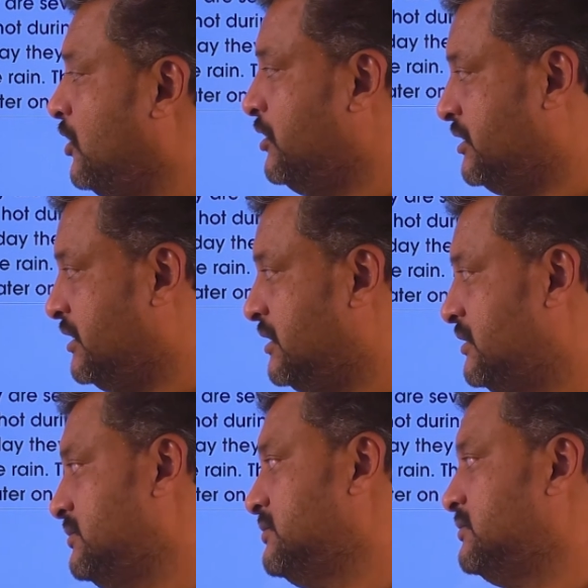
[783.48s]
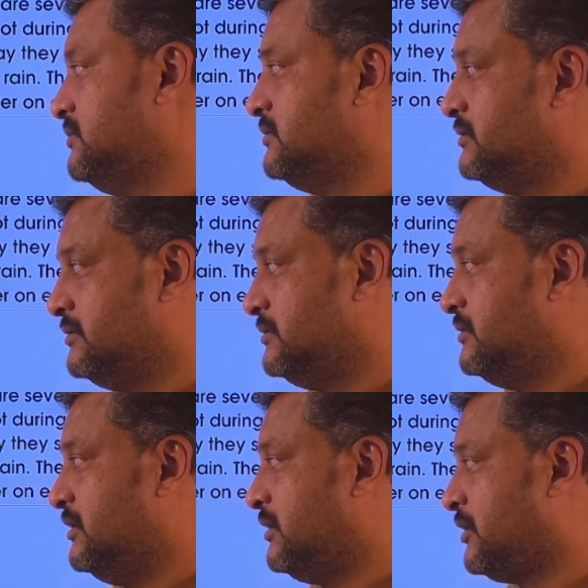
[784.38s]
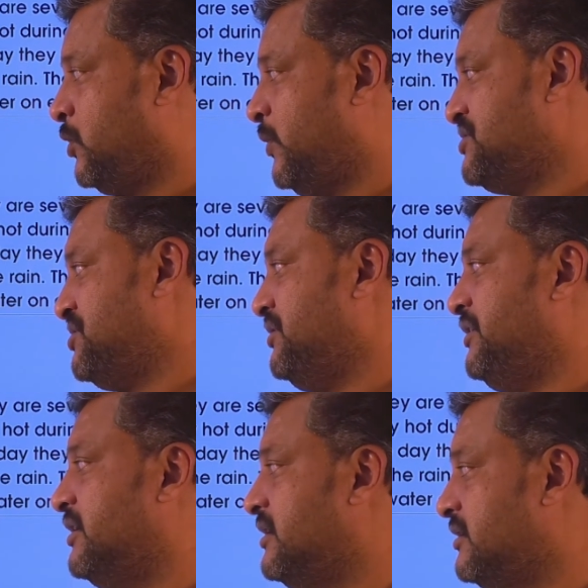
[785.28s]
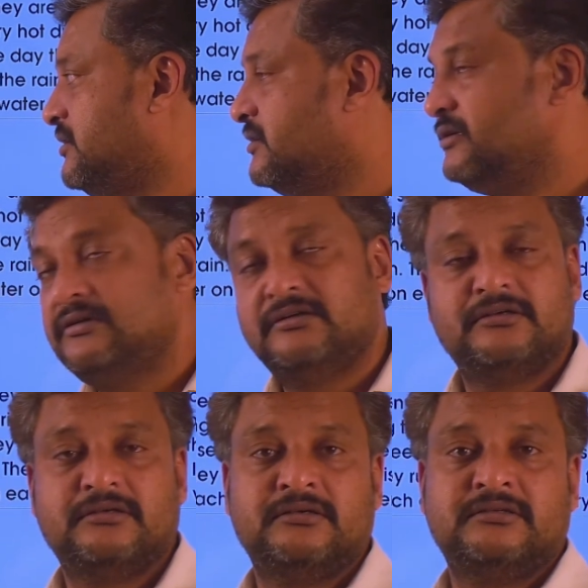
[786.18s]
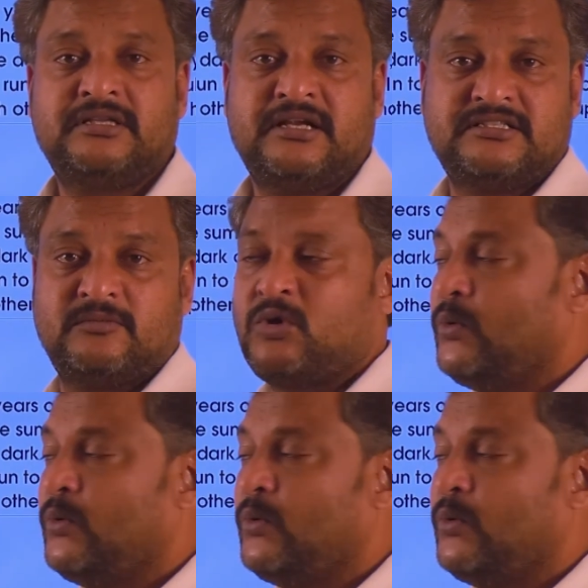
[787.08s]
got a question here. There are some